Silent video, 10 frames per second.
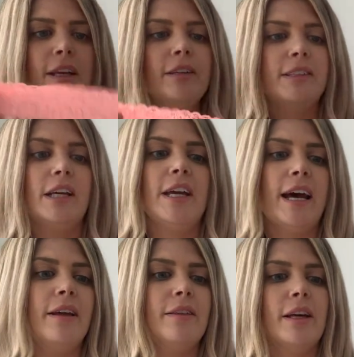So
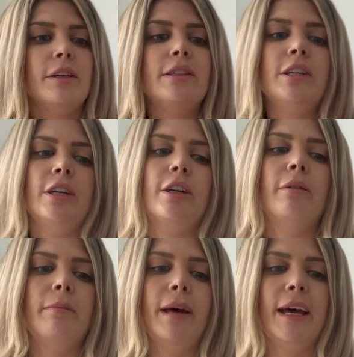yeah, those
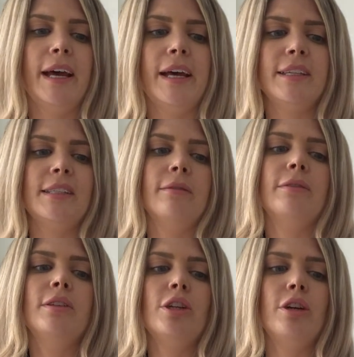two pairs
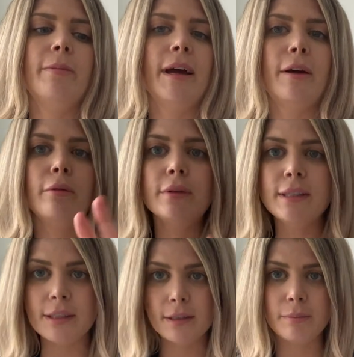for £2,
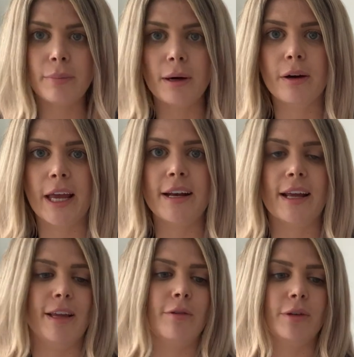bargain.
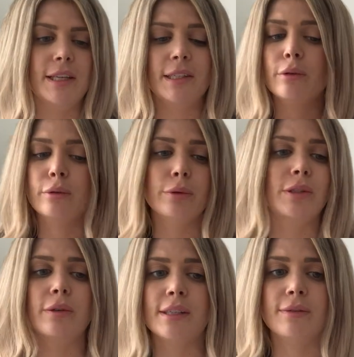And they've got these in all
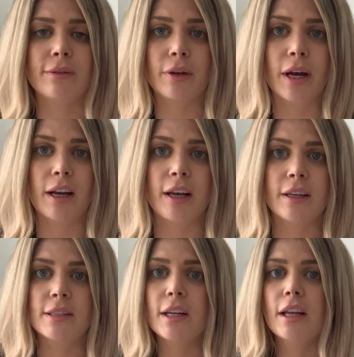sorts of different
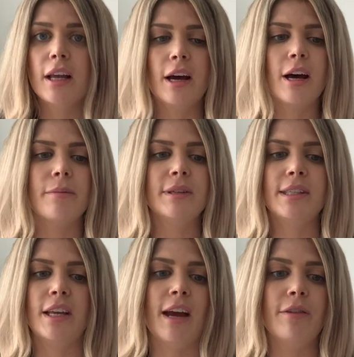colours.
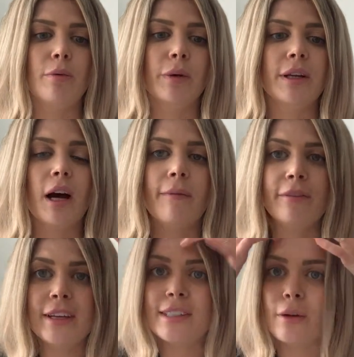So yeah, if you want the
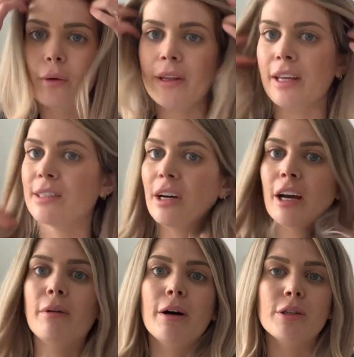comfiest thong in the
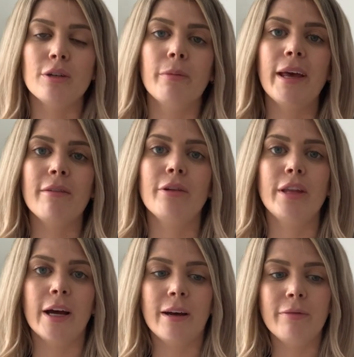entire world and not pay through
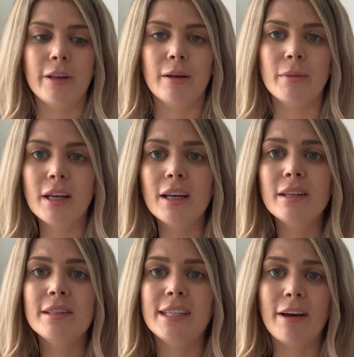the earth for them,
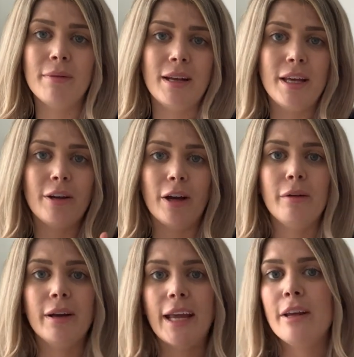definitely go
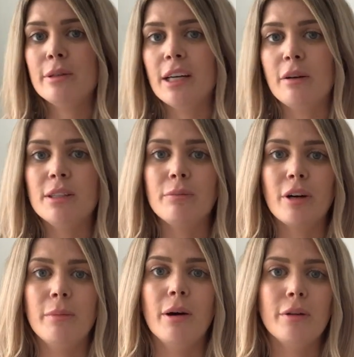and get yourself some Primark